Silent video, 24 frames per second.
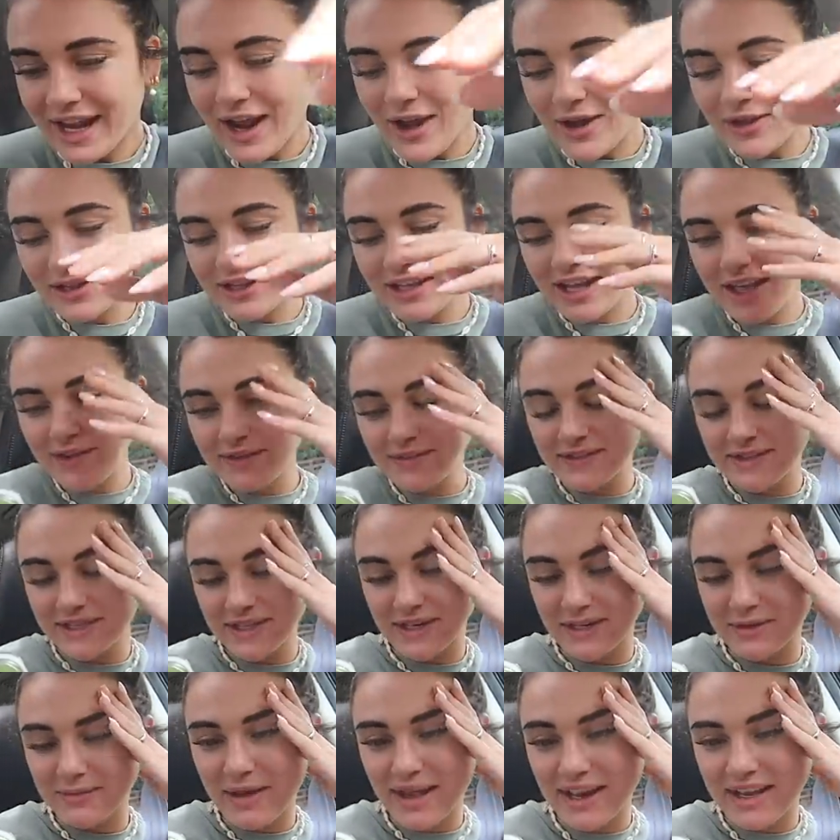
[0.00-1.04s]
I only have a
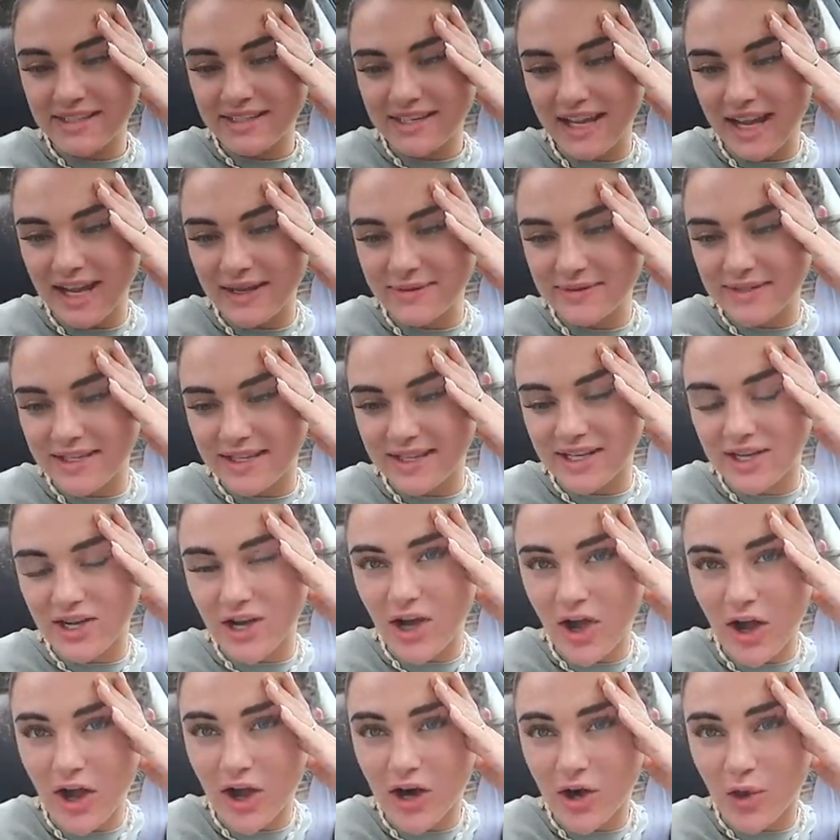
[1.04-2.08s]
certain amount of times in the
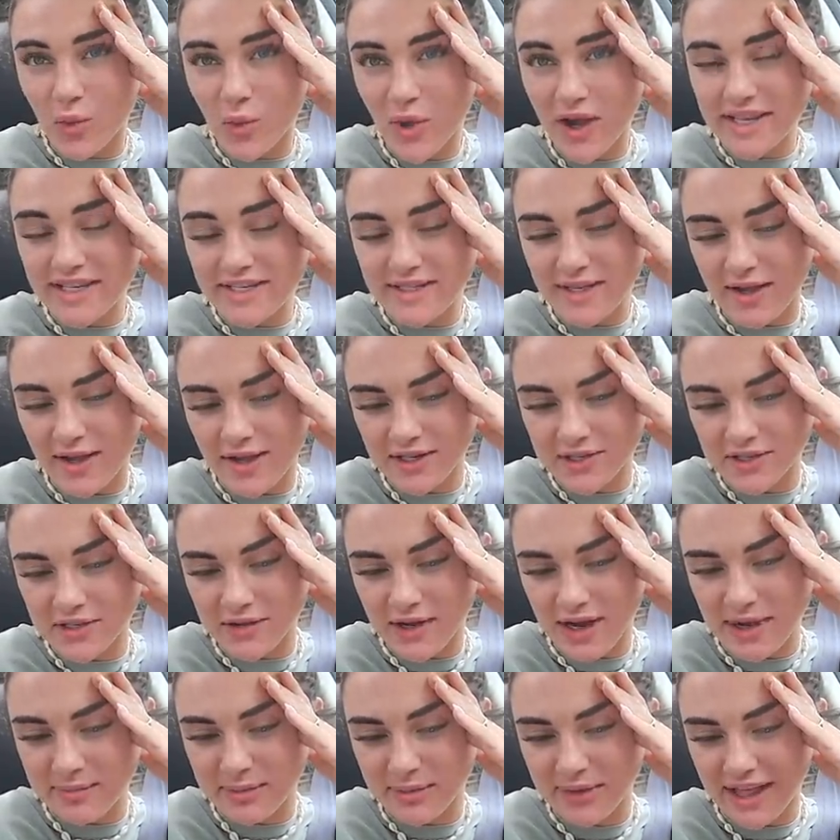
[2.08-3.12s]
car. What song do
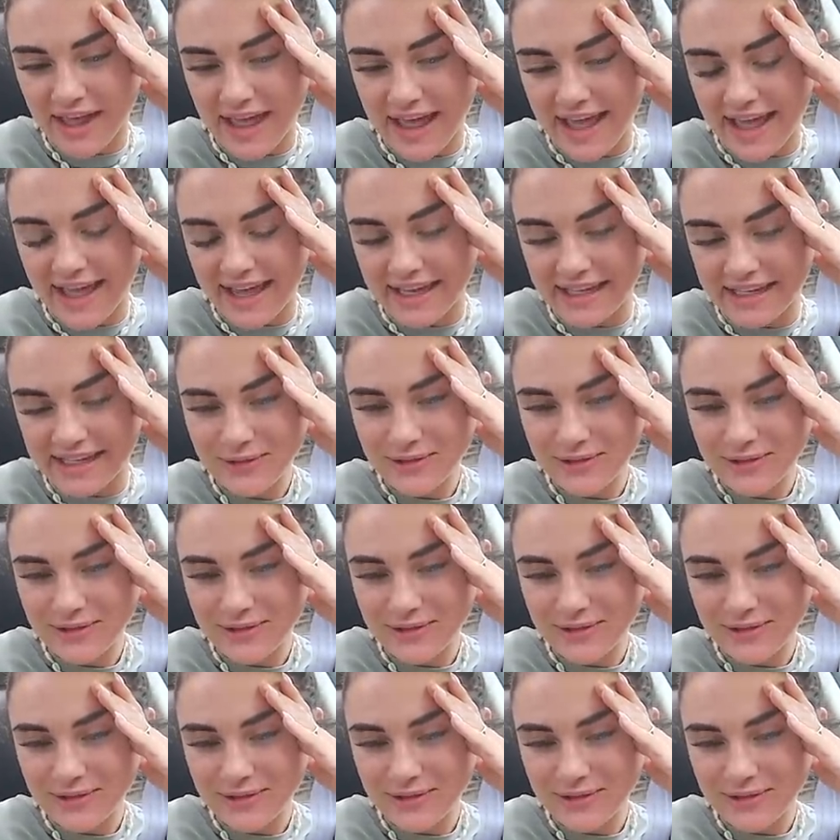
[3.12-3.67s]
I play?